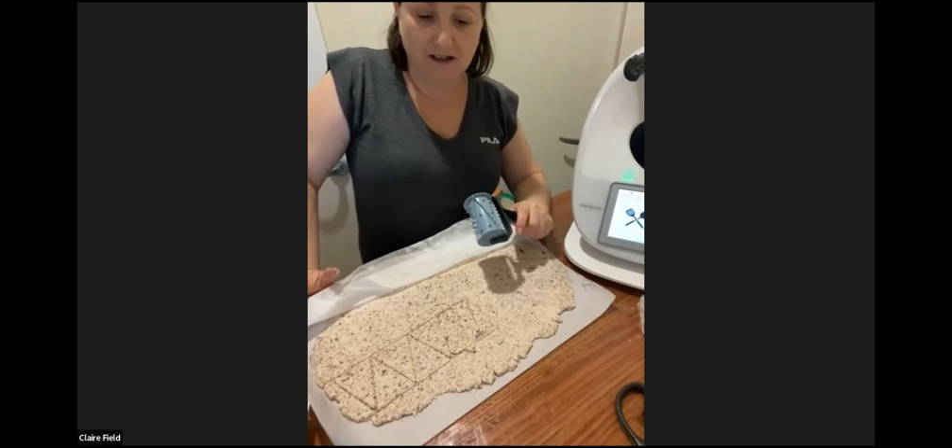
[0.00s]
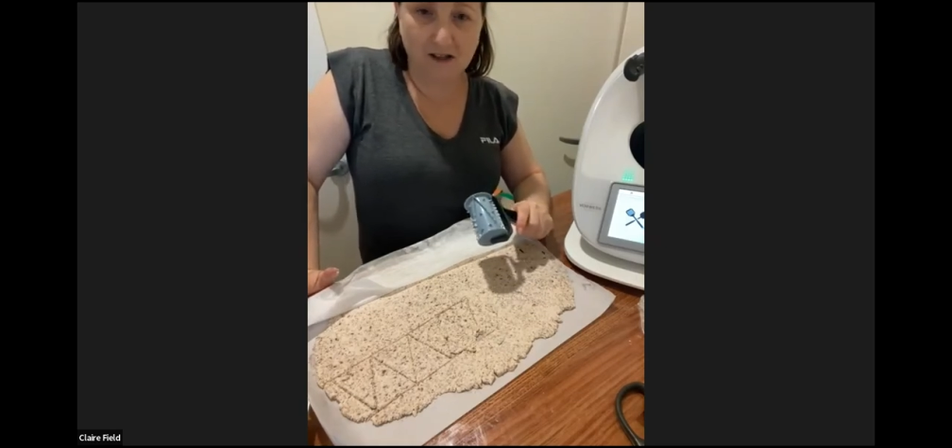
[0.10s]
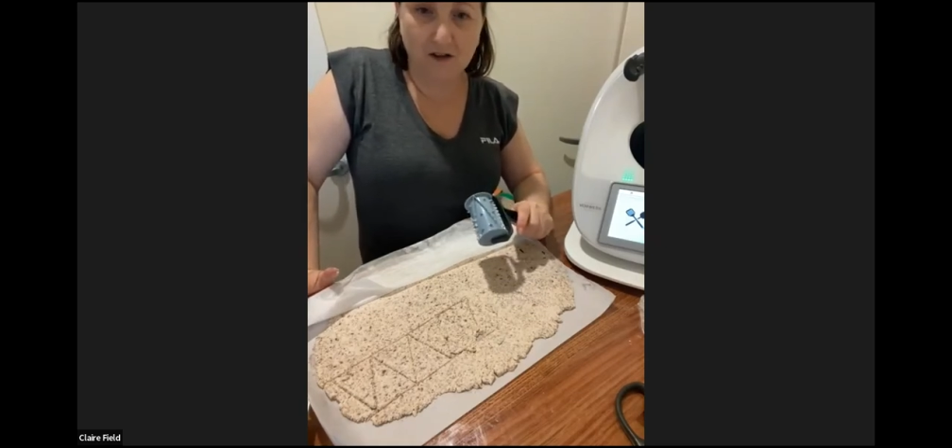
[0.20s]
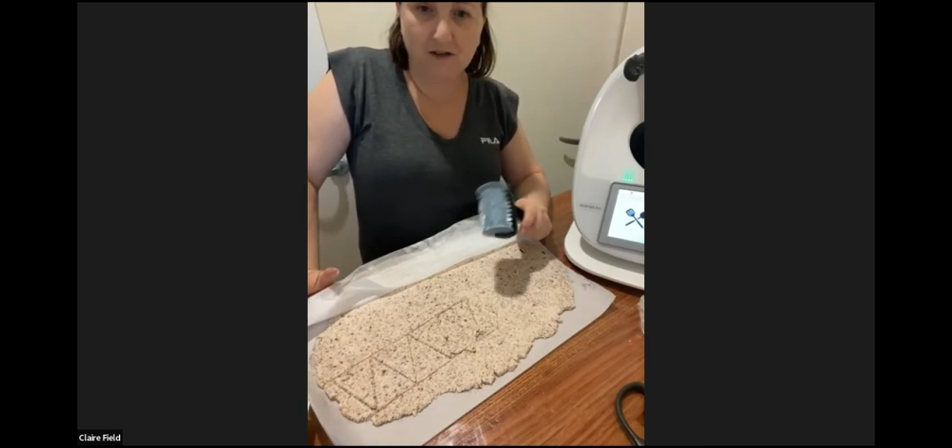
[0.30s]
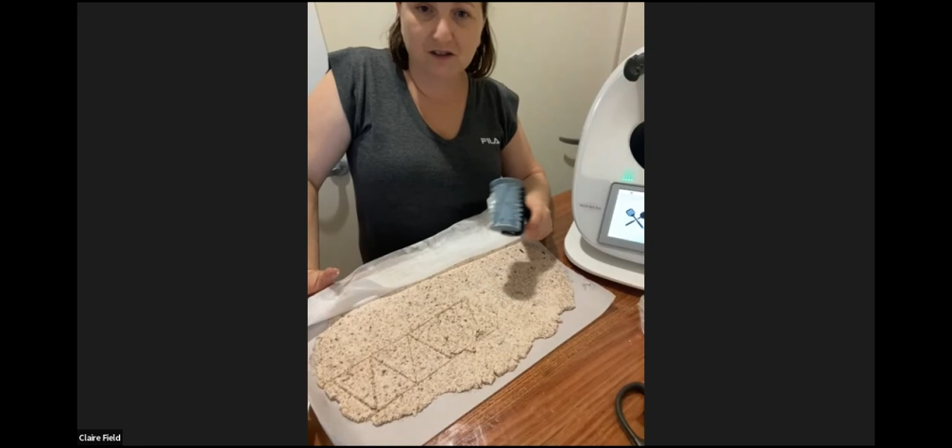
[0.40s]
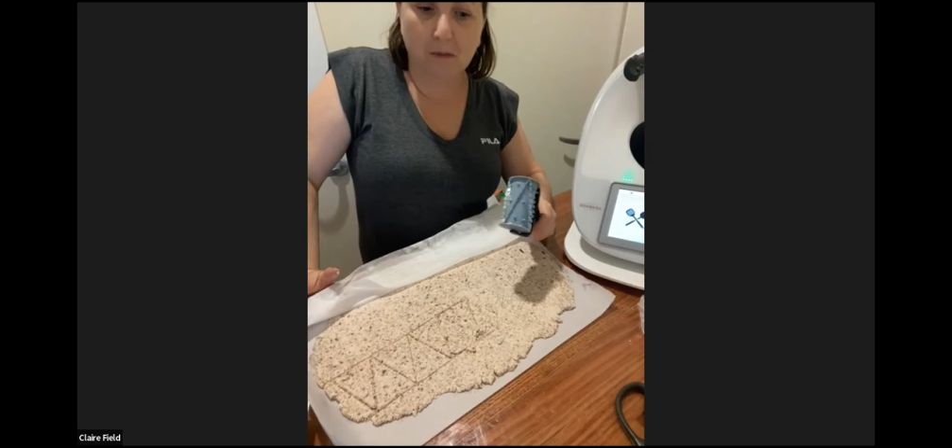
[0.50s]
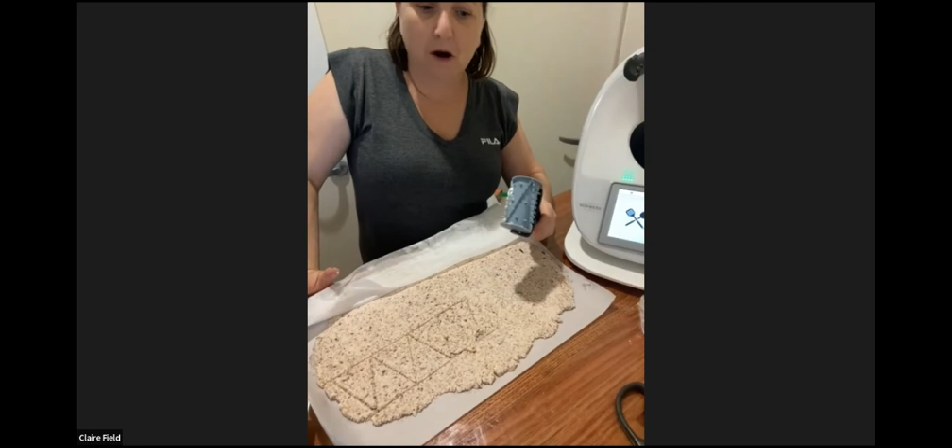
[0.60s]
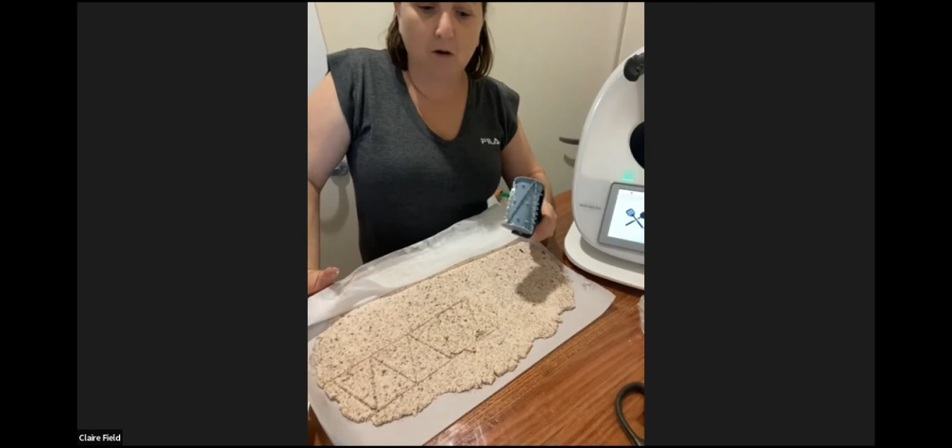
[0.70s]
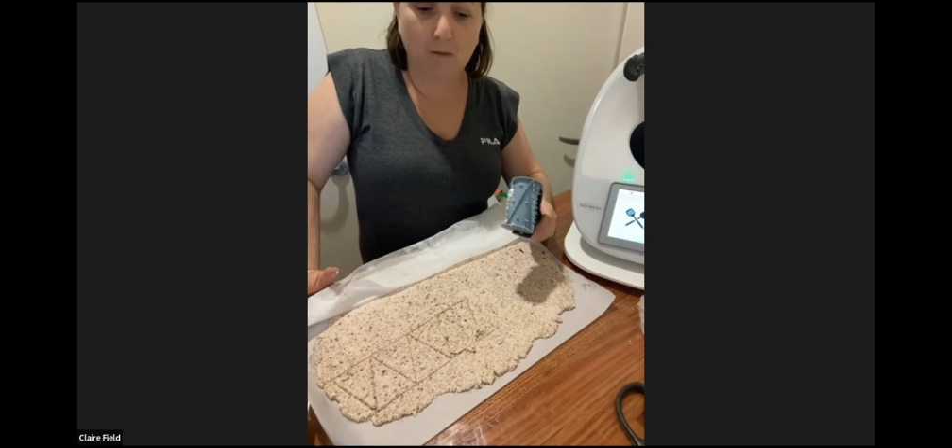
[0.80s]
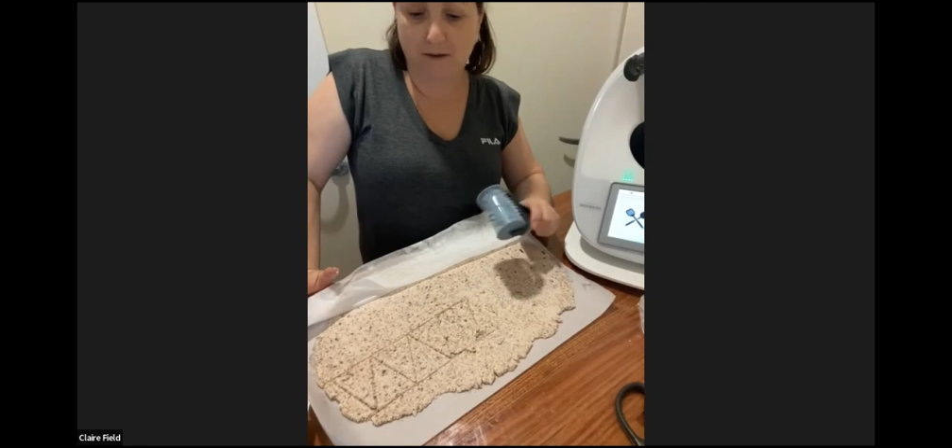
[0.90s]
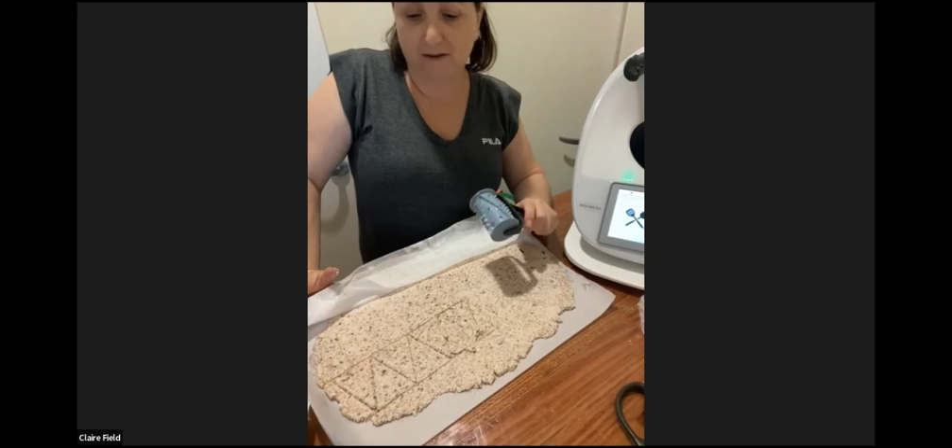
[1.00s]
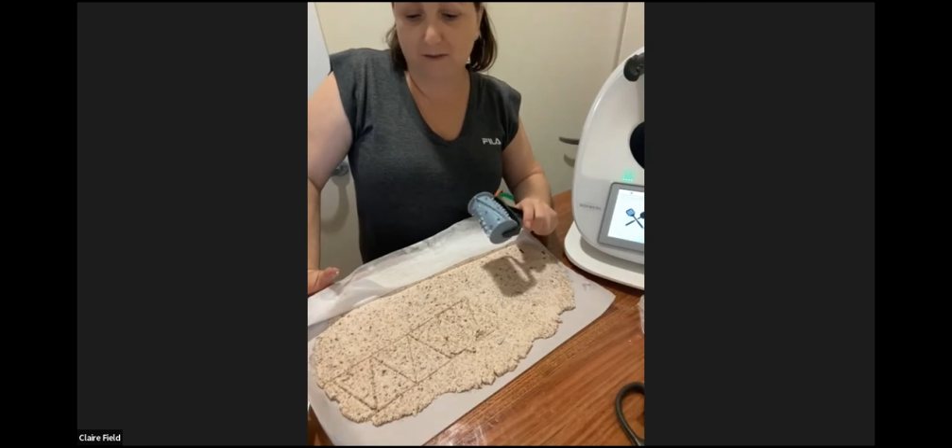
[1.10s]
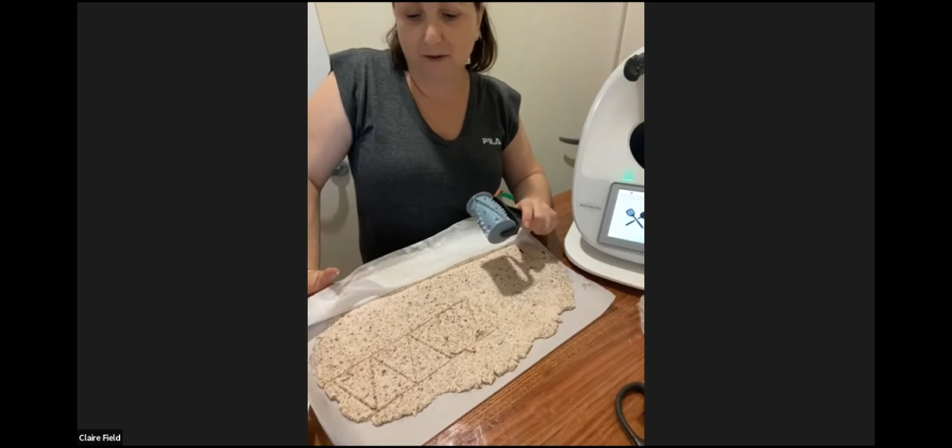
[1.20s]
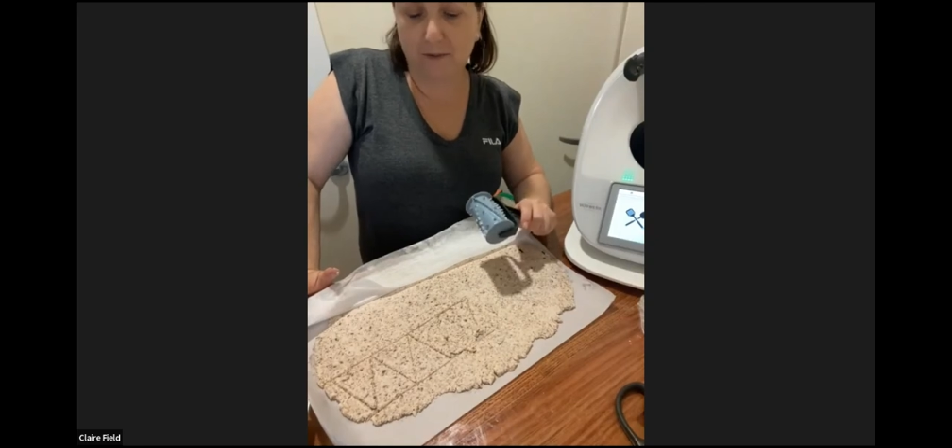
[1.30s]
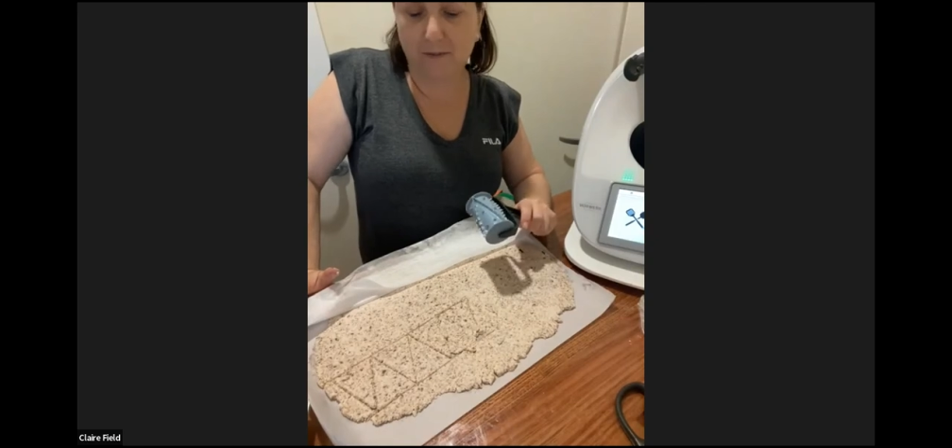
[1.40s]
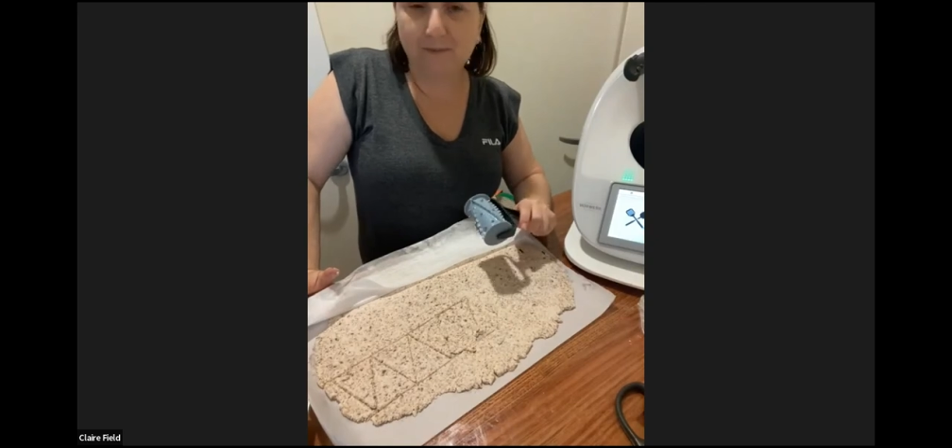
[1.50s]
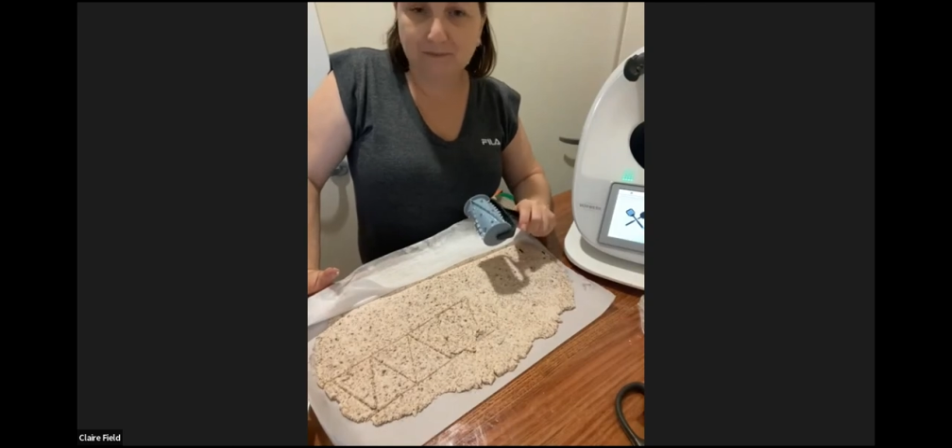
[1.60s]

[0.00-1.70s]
to use the pulp as well.